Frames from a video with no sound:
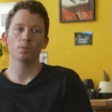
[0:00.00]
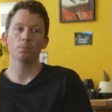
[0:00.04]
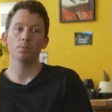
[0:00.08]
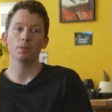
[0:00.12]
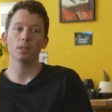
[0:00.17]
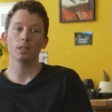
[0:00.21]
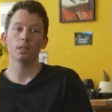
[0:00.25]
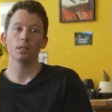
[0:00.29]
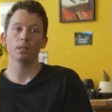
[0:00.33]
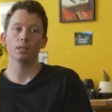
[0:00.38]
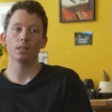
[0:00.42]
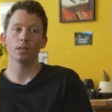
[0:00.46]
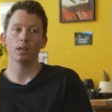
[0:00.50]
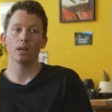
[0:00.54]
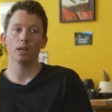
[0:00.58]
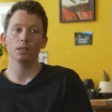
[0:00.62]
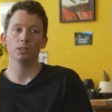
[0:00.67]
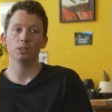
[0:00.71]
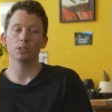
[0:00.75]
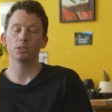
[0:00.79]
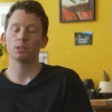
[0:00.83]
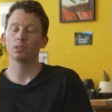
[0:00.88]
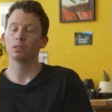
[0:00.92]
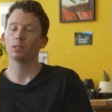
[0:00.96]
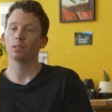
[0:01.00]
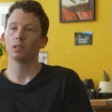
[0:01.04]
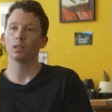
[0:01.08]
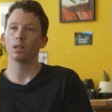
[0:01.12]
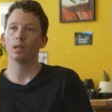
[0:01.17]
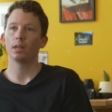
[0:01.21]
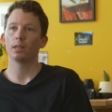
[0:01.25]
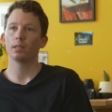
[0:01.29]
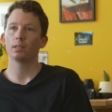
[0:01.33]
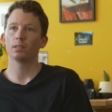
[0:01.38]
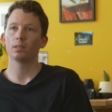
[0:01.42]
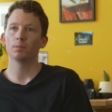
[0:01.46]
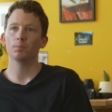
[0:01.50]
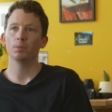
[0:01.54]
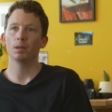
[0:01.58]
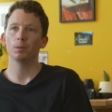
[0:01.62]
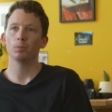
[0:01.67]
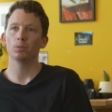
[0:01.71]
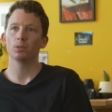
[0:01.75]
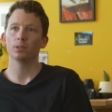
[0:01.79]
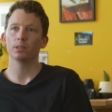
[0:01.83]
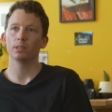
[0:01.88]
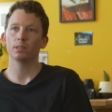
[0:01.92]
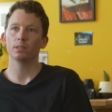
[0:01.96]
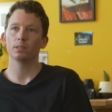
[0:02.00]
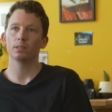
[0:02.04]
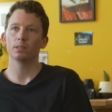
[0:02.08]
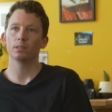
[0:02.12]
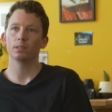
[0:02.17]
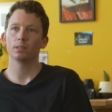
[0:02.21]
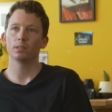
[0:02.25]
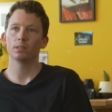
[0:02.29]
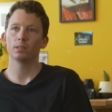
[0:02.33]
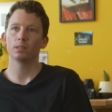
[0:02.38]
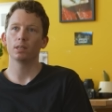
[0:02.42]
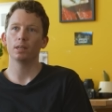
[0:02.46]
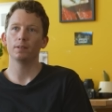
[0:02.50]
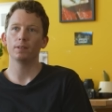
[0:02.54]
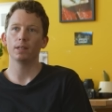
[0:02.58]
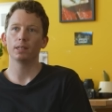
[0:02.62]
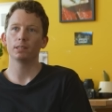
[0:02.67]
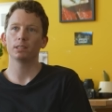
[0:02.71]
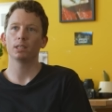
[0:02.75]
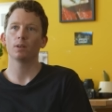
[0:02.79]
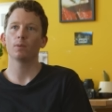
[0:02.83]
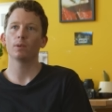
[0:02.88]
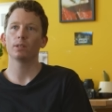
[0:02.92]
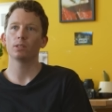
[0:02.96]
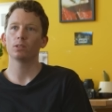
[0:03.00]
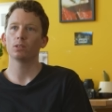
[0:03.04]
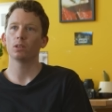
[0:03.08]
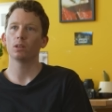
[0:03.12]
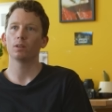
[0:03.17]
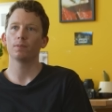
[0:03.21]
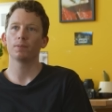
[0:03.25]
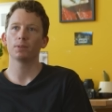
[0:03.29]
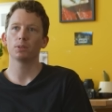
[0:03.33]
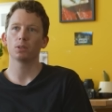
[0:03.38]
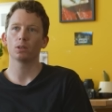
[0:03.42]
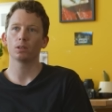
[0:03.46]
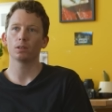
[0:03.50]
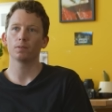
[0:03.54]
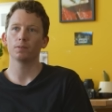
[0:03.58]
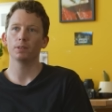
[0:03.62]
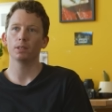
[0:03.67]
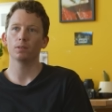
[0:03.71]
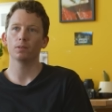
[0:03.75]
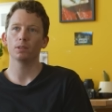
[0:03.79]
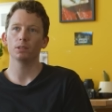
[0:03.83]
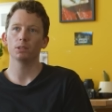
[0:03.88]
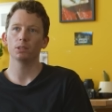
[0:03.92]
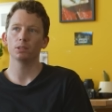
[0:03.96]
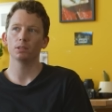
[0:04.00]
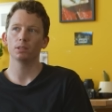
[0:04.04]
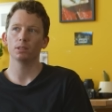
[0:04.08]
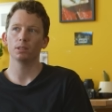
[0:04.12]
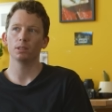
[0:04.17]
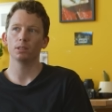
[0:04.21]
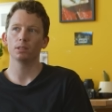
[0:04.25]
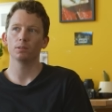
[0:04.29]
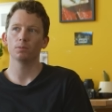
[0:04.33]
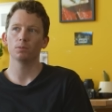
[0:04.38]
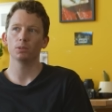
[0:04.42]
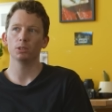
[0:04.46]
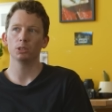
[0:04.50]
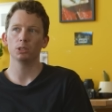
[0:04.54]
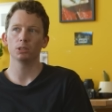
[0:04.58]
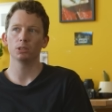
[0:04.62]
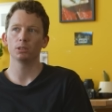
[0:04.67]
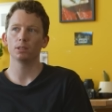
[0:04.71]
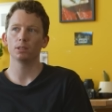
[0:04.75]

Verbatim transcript: For me, I just like the memories and that's how I saw photography originally, was